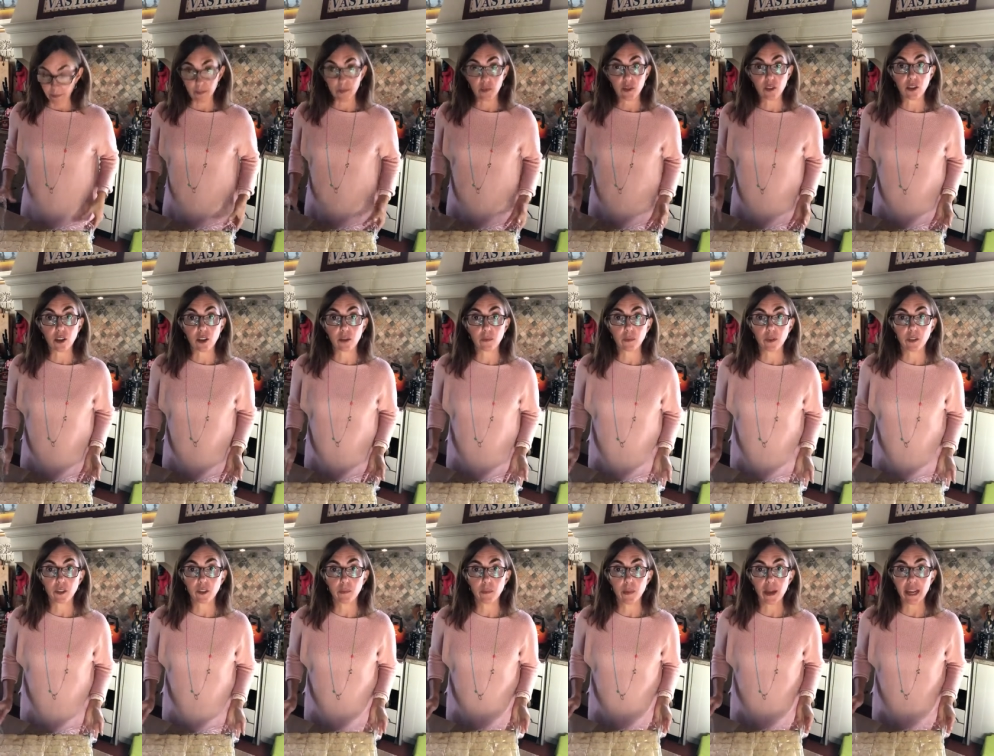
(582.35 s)
So I'm
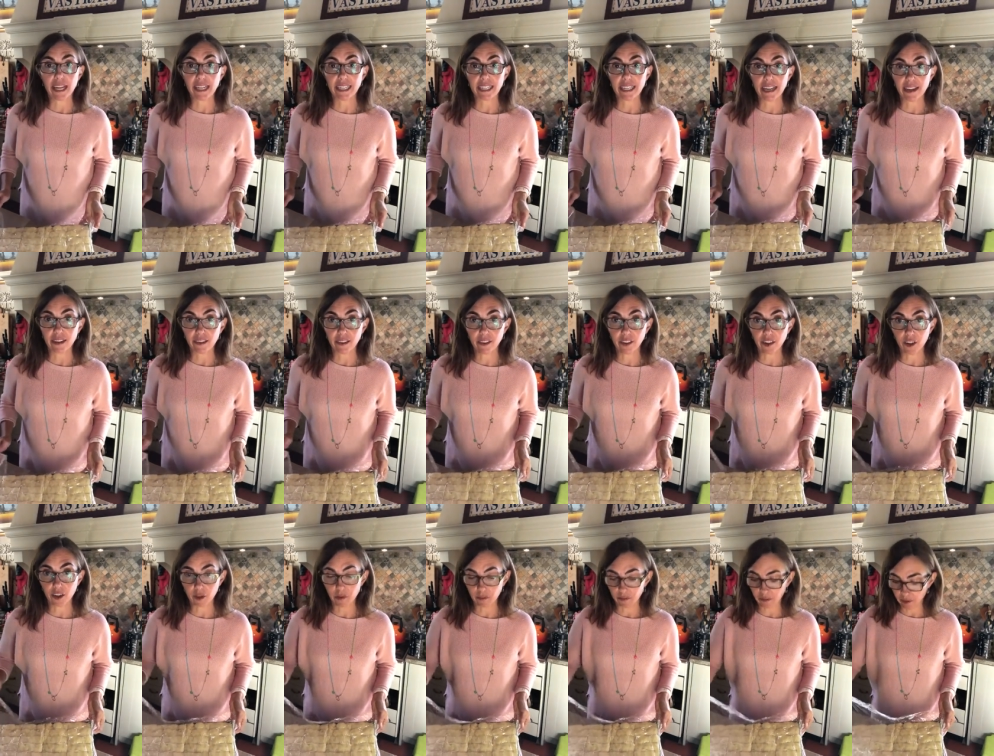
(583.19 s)
going to bake now and
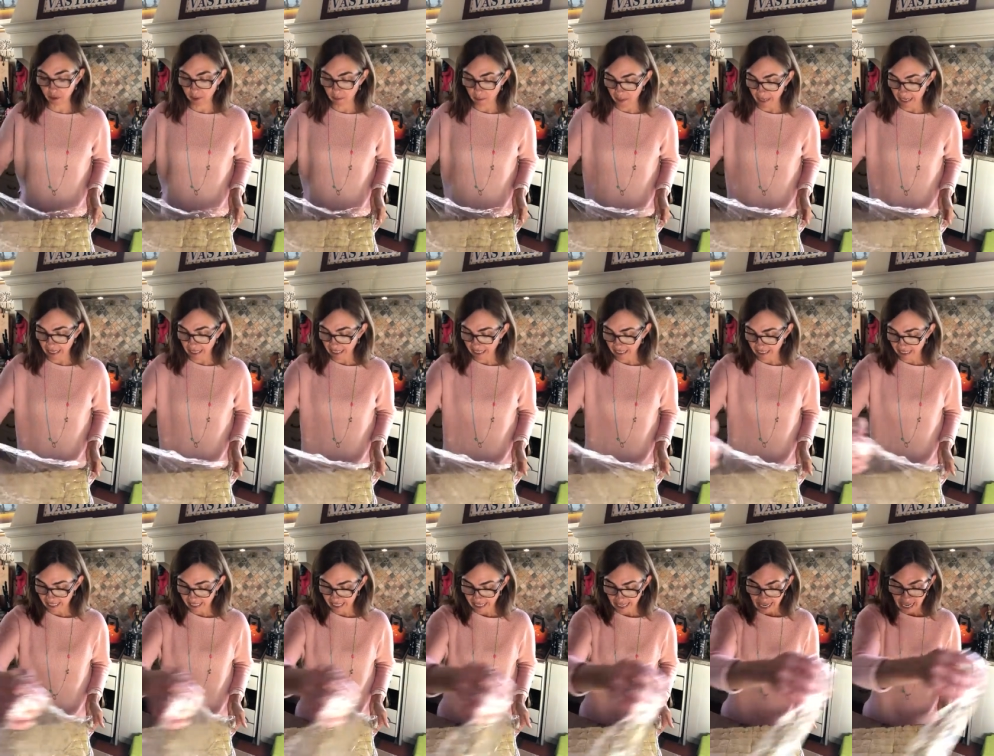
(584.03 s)
hope for the
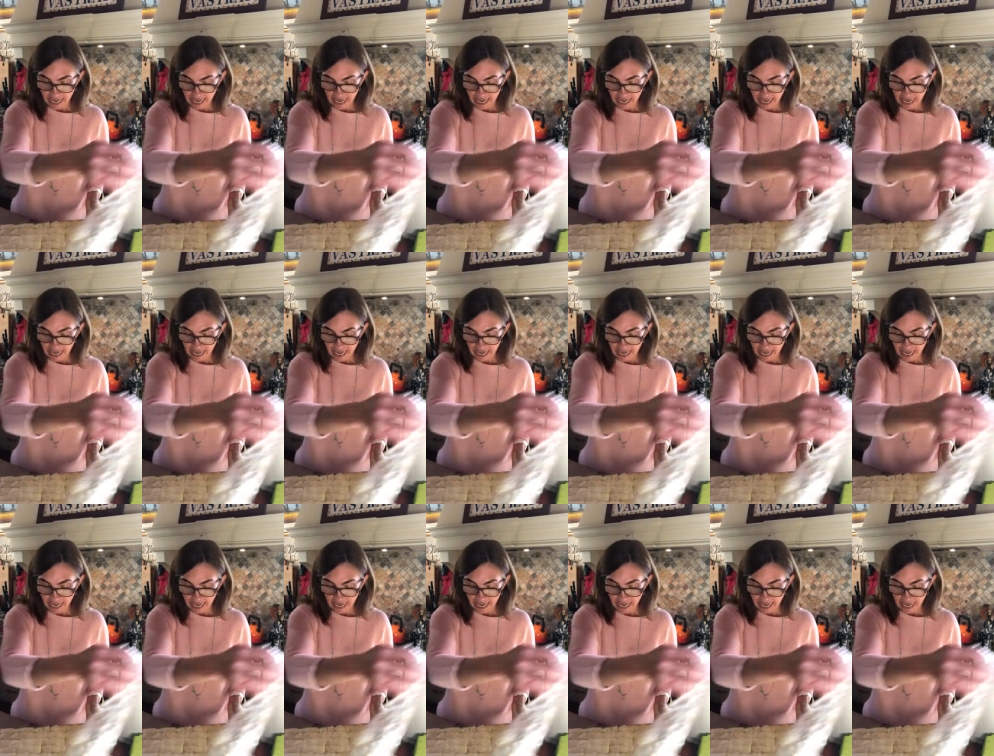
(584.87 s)
best.